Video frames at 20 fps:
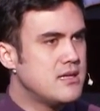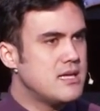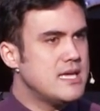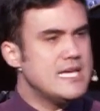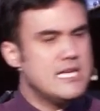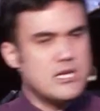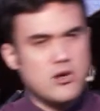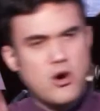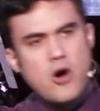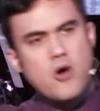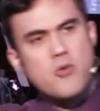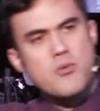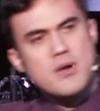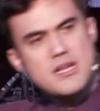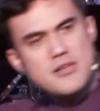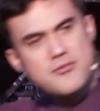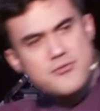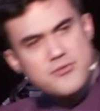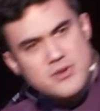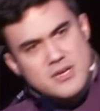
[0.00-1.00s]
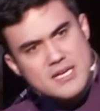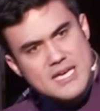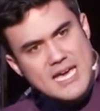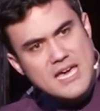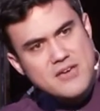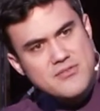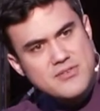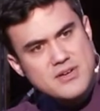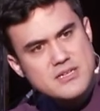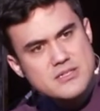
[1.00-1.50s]
He already
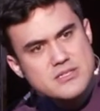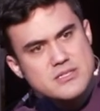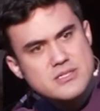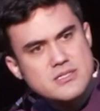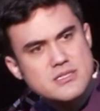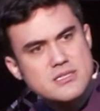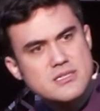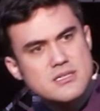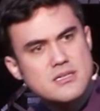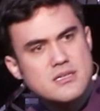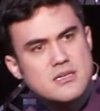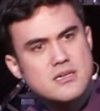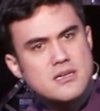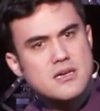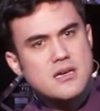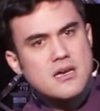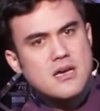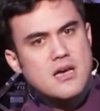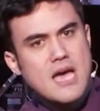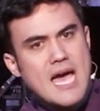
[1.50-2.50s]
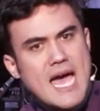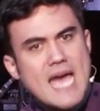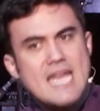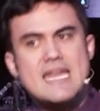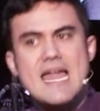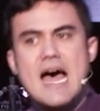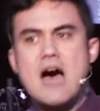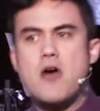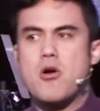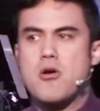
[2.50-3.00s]
forgave us,
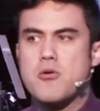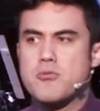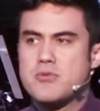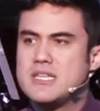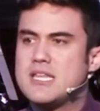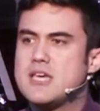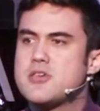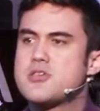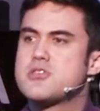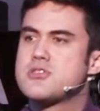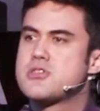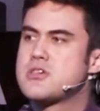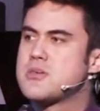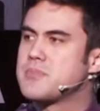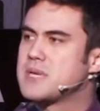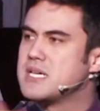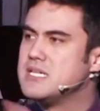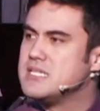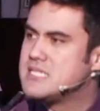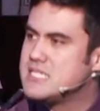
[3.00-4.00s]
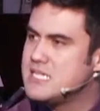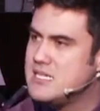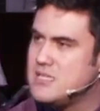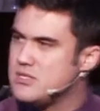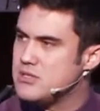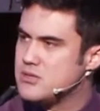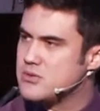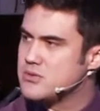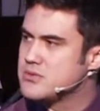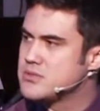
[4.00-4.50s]
and now our relationship
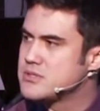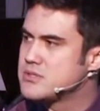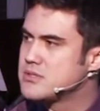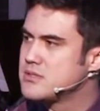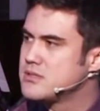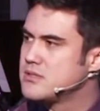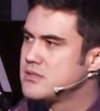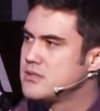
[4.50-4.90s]
continues.